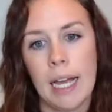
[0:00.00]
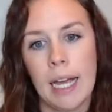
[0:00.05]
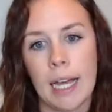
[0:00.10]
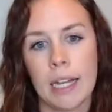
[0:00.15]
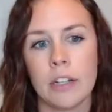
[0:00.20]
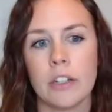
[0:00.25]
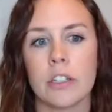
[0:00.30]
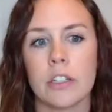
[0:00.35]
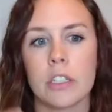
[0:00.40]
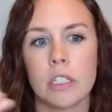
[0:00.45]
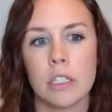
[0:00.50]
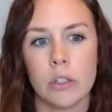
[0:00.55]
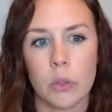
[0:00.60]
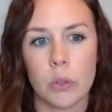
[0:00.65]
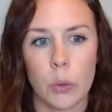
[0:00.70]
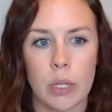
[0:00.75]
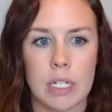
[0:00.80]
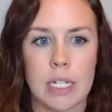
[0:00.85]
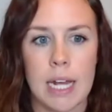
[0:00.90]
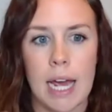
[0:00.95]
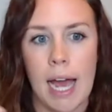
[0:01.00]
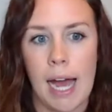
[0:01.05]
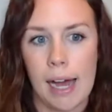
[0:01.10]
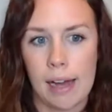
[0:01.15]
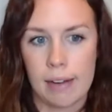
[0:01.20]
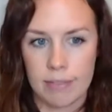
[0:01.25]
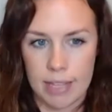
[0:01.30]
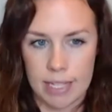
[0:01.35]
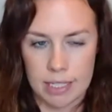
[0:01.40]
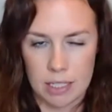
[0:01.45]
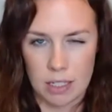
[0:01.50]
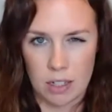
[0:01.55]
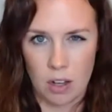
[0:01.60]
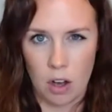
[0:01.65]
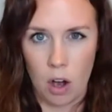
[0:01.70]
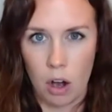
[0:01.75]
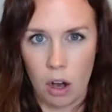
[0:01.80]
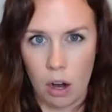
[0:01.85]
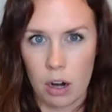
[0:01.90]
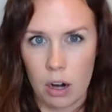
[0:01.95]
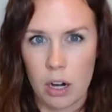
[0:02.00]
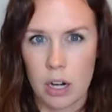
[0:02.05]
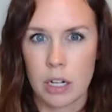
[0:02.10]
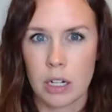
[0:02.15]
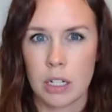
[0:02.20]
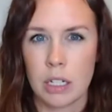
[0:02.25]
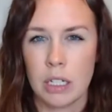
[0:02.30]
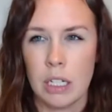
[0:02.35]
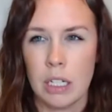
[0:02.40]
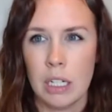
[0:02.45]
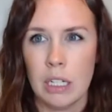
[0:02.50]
and you're still going to have this hard